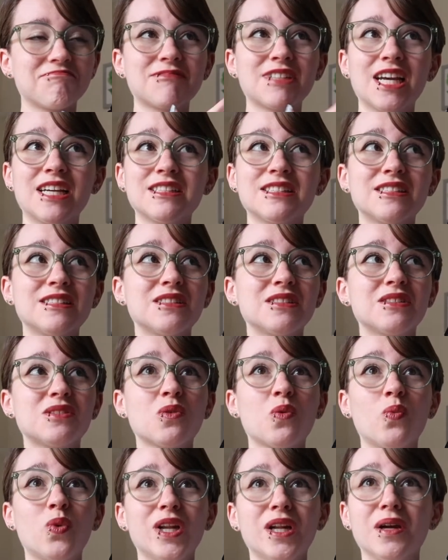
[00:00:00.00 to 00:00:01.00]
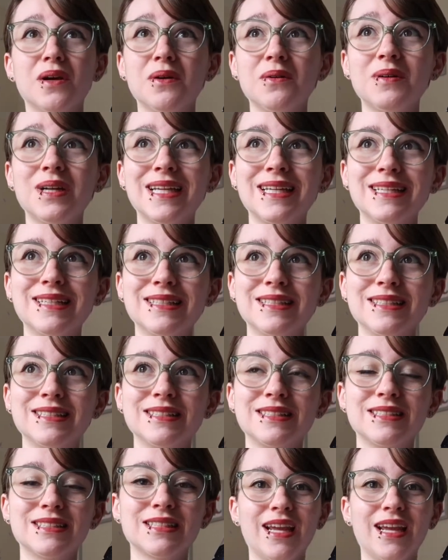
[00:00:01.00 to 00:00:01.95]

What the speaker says: cousin's widow is